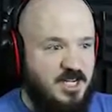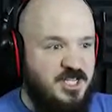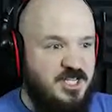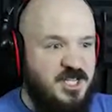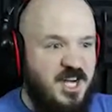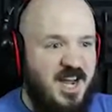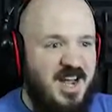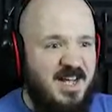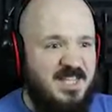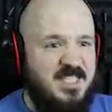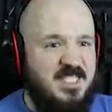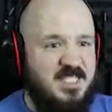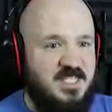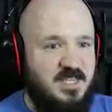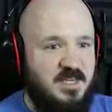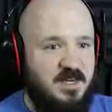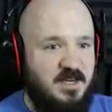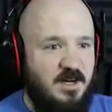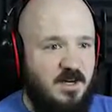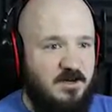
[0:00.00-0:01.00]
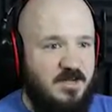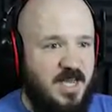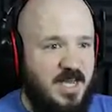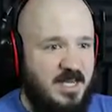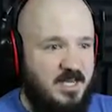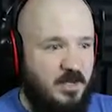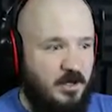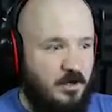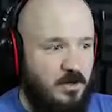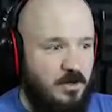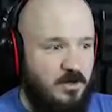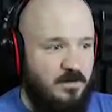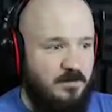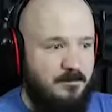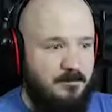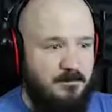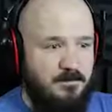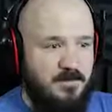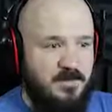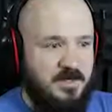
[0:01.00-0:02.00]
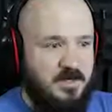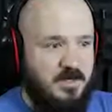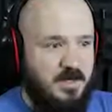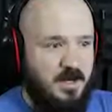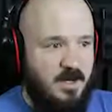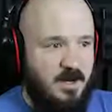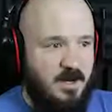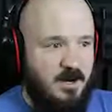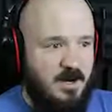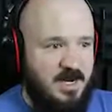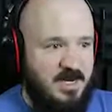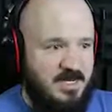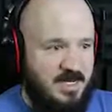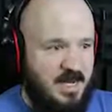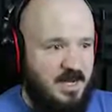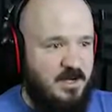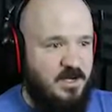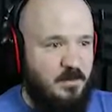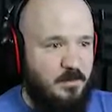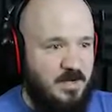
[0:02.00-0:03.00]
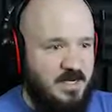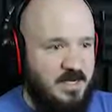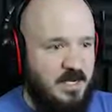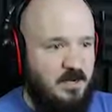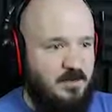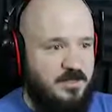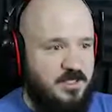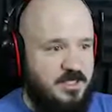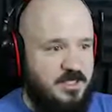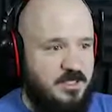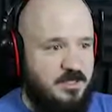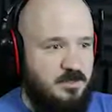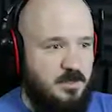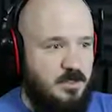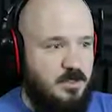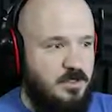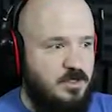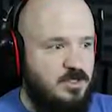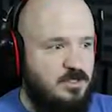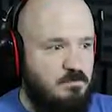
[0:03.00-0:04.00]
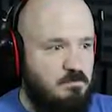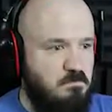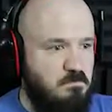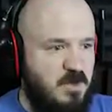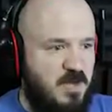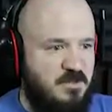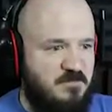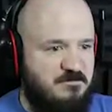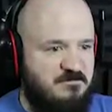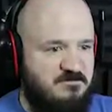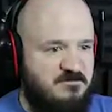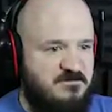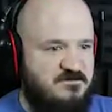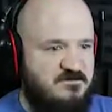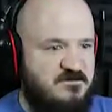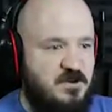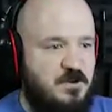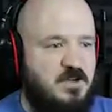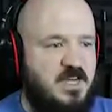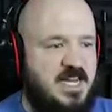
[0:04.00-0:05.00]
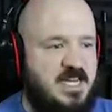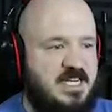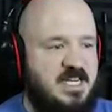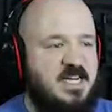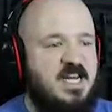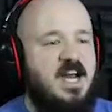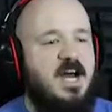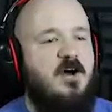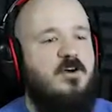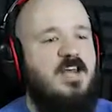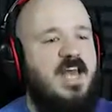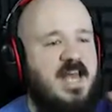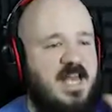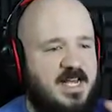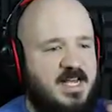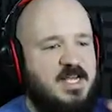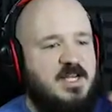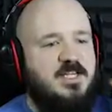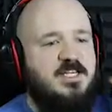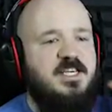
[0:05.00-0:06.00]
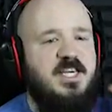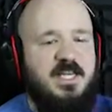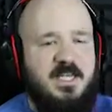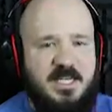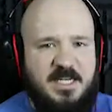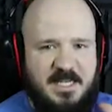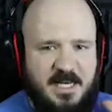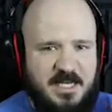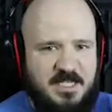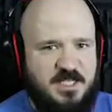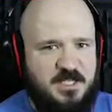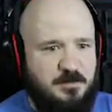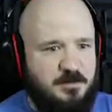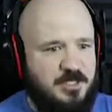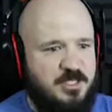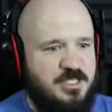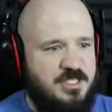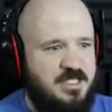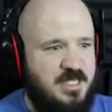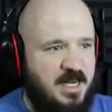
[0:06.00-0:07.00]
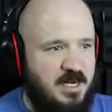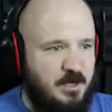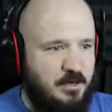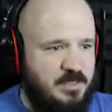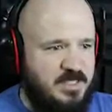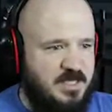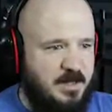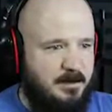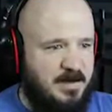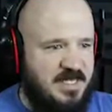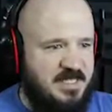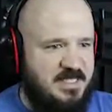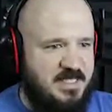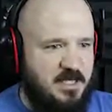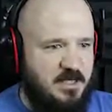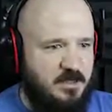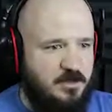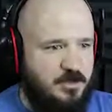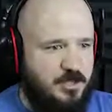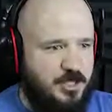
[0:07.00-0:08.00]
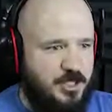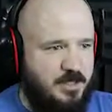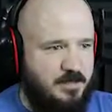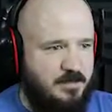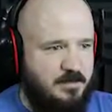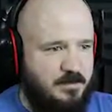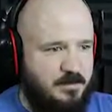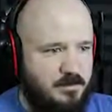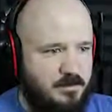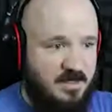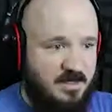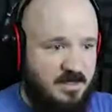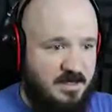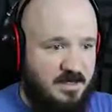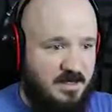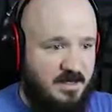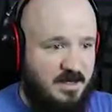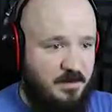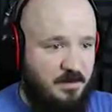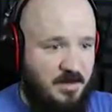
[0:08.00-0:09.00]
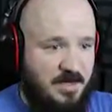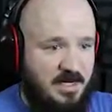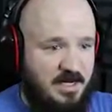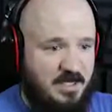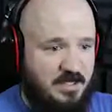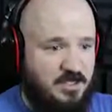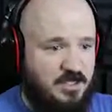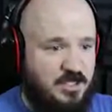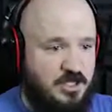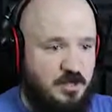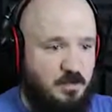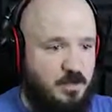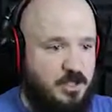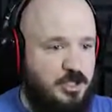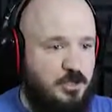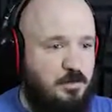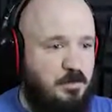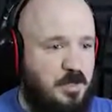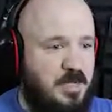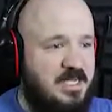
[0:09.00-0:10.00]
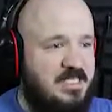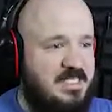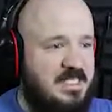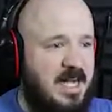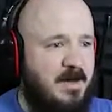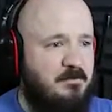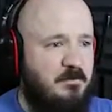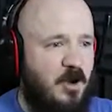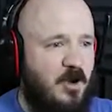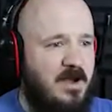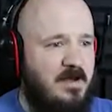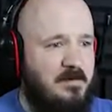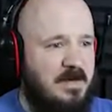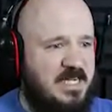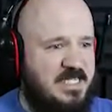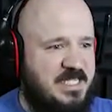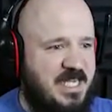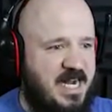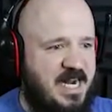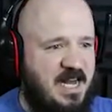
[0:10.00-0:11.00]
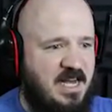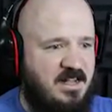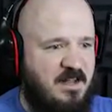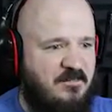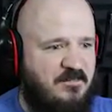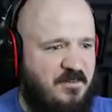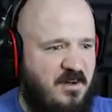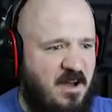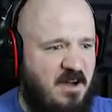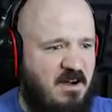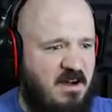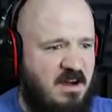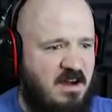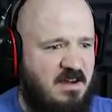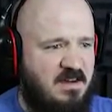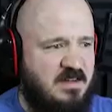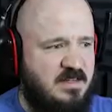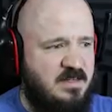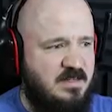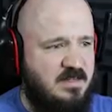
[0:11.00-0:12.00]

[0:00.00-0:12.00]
Yes! Okay, cool. All right, now here we go. This is what, you mother, okay, okay. Killing customers is not always the best solution. Anyone else? Would you please stop throwing my shit on the floor?